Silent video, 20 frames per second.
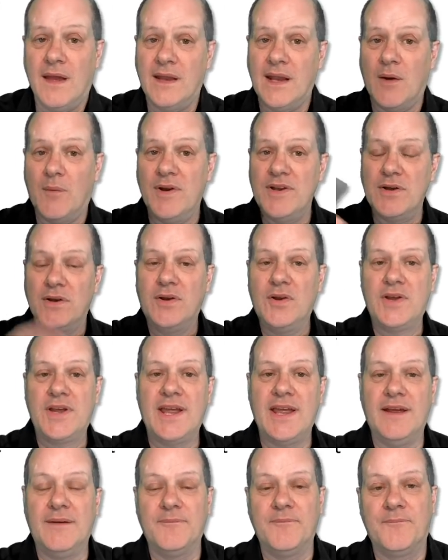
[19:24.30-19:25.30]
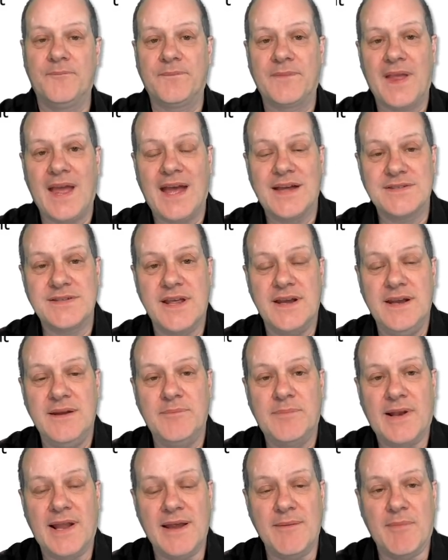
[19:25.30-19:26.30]
Now, when you're looking at an
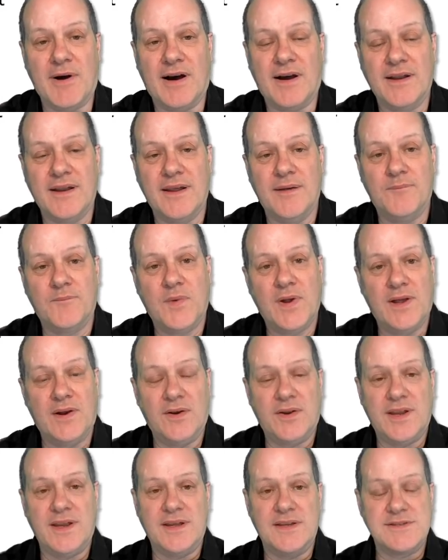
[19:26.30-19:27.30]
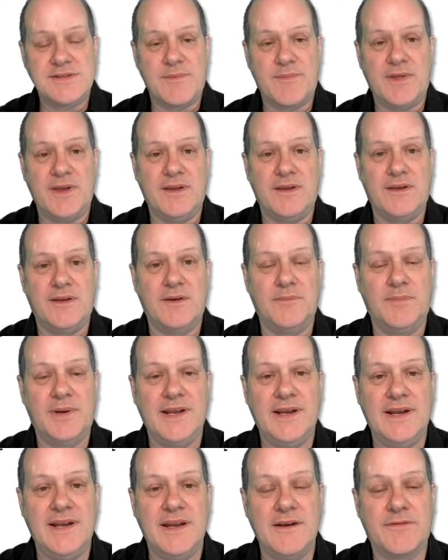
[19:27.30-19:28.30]
in-play market, we are looking at something
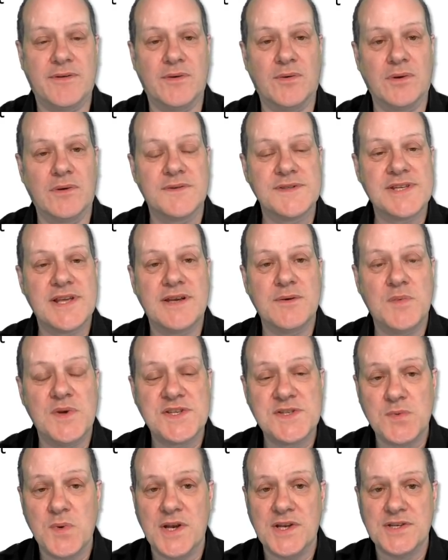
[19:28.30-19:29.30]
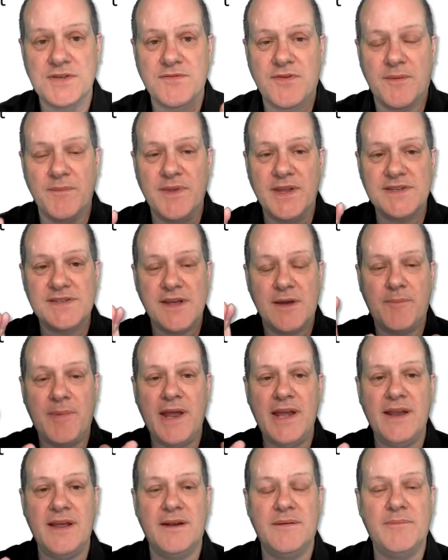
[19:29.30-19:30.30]
completely different. All of a sudden, we switch from this
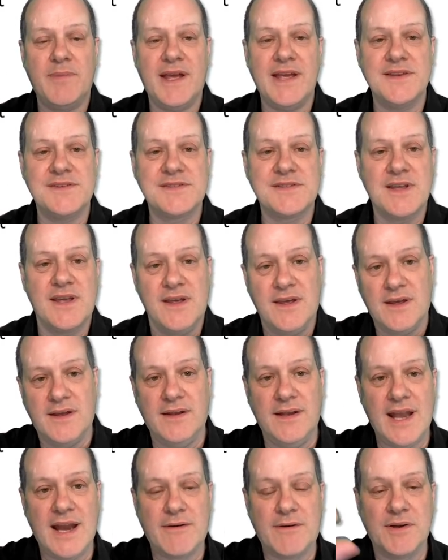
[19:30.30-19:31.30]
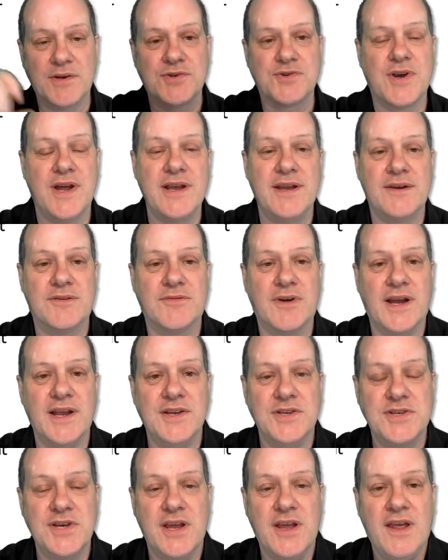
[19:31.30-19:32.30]
opinion-based, narrow traded
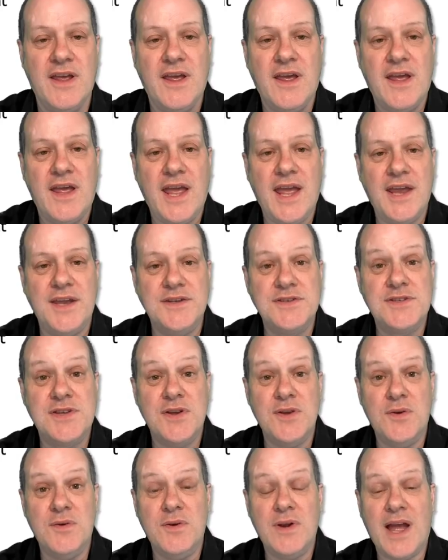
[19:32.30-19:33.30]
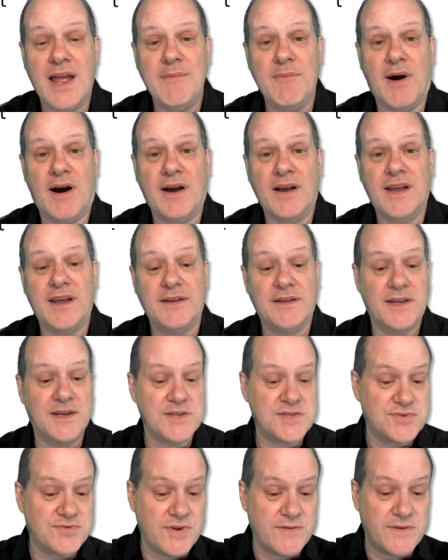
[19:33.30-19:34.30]
range into a market that
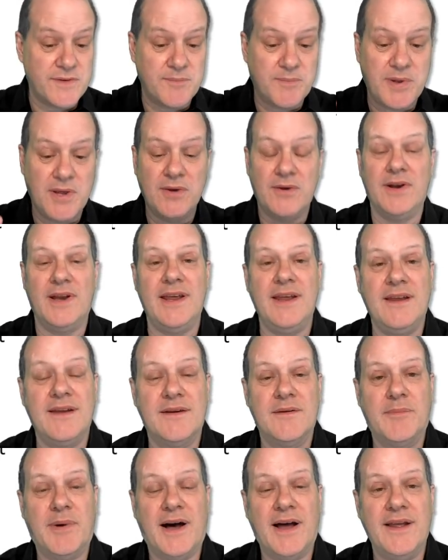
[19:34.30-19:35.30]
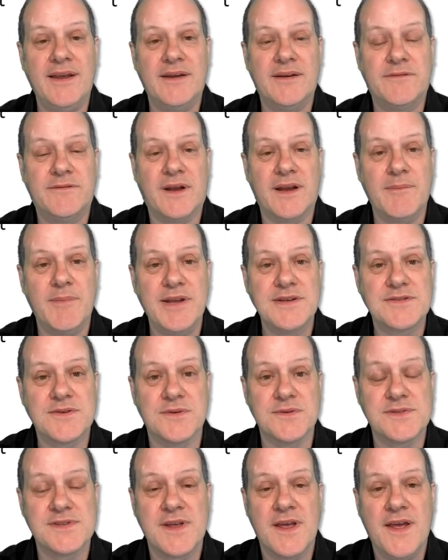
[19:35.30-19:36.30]
is driven purely by
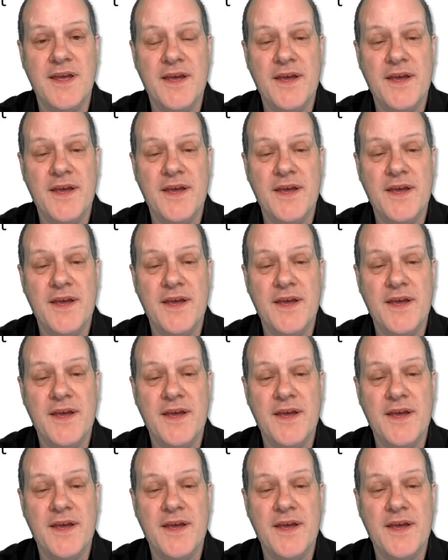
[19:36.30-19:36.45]
fundamentals.